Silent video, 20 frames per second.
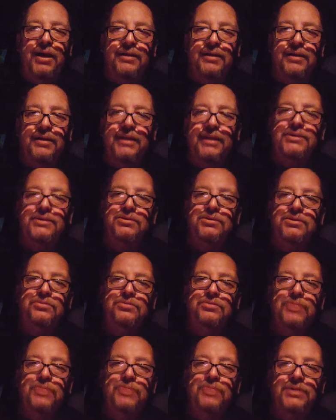That's
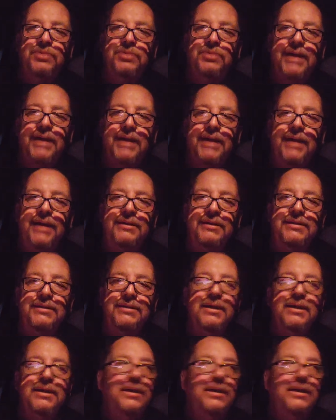what that is.
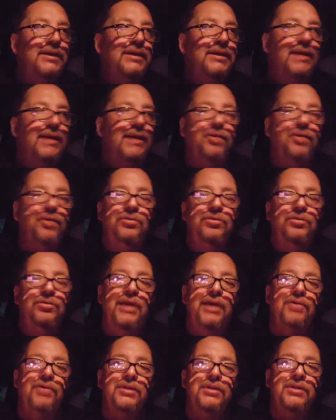Now
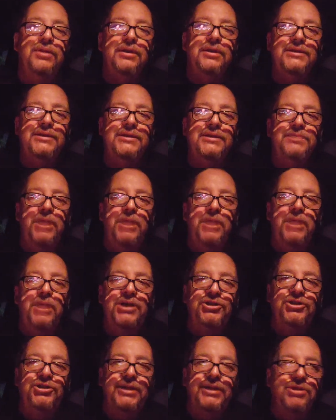the
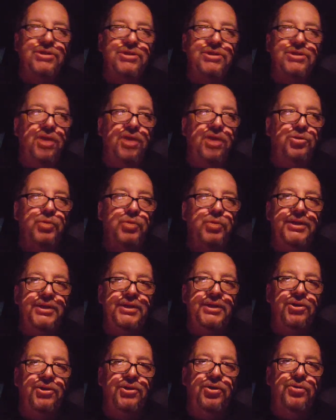smudge that's on the
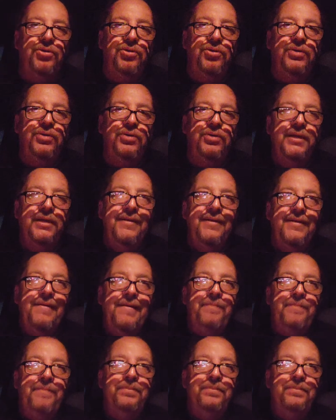window
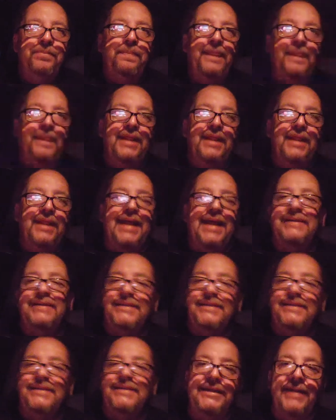that
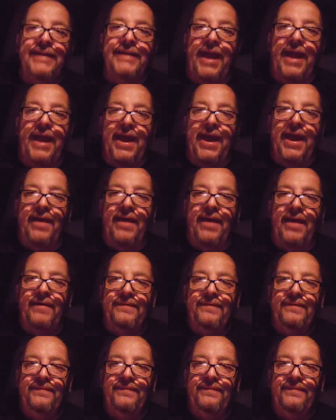didn't
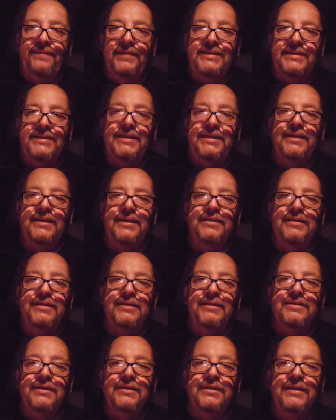have
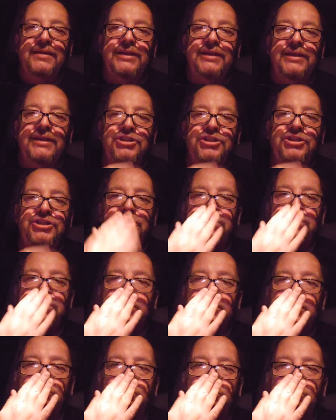tint, it's just
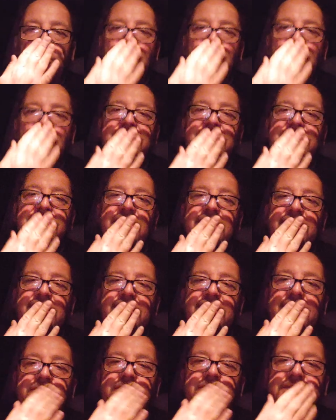the nose and
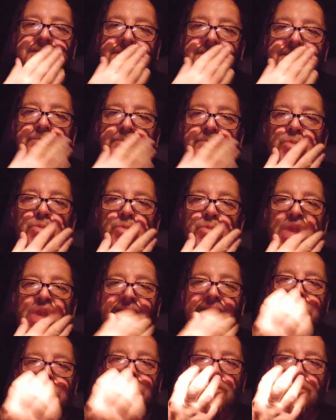lips,
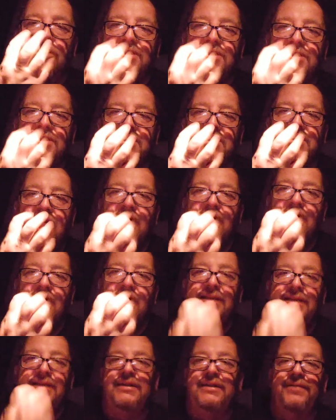and it's all
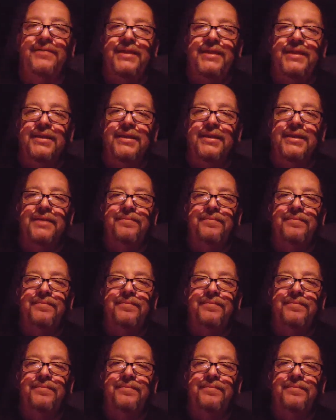snotted and everything.